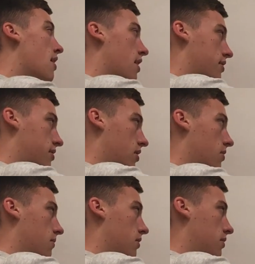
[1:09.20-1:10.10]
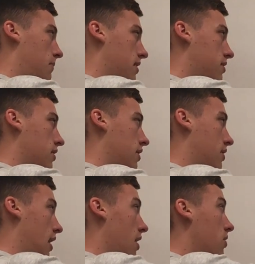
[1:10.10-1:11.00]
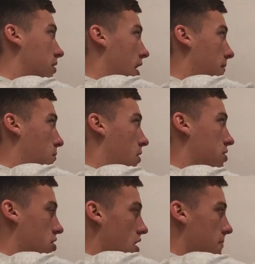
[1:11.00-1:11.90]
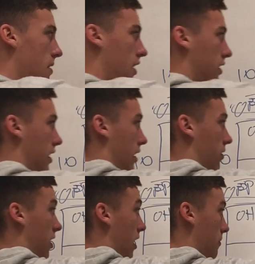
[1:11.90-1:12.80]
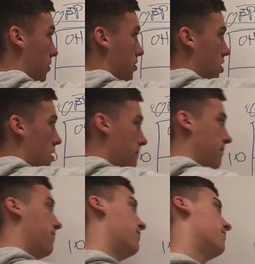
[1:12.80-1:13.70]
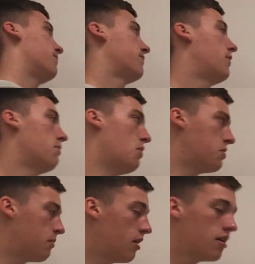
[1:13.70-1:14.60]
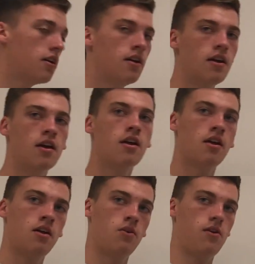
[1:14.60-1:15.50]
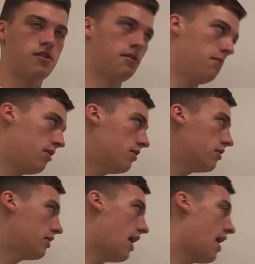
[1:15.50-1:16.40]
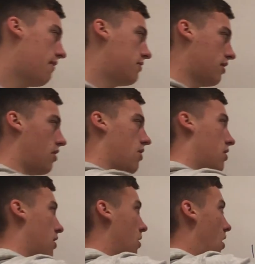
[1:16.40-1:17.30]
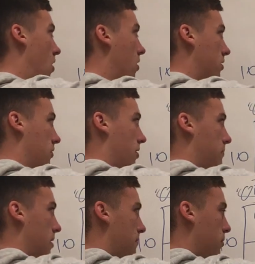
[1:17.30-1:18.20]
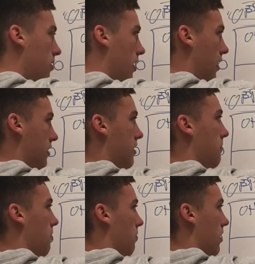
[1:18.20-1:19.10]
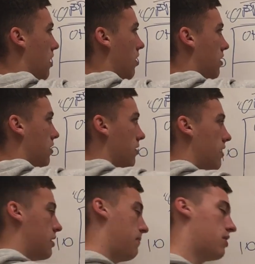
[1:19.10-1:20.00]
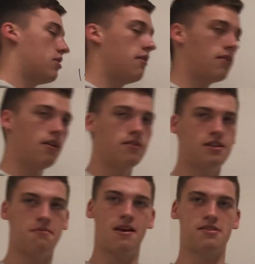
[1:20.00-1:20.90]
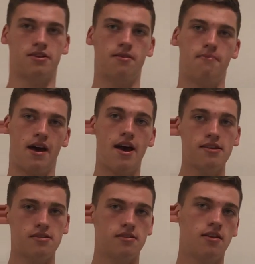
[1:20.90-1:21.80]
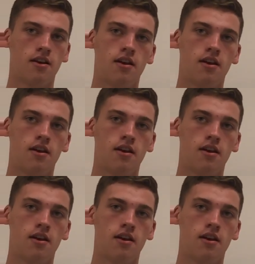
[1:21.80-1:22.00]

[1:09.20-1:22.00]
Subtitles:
And so basically they only have one job, and they only have one job for the most part. Whereas the middle, they have to guard all 3 people, and this can be really hard to do, especially if the other team has a good pass.